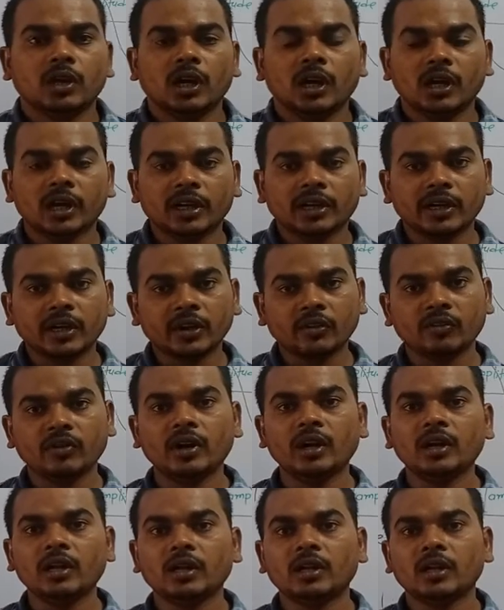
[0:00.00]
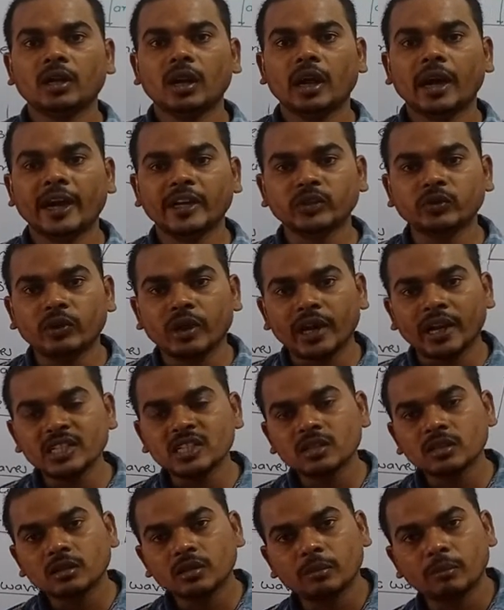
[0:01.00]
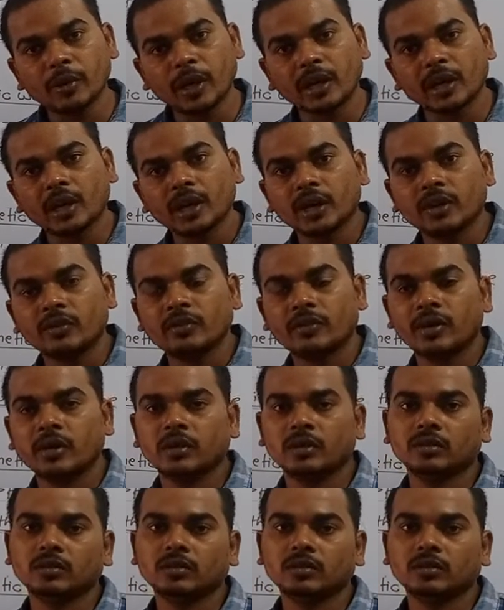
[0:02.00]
electric field as well as magnetic field.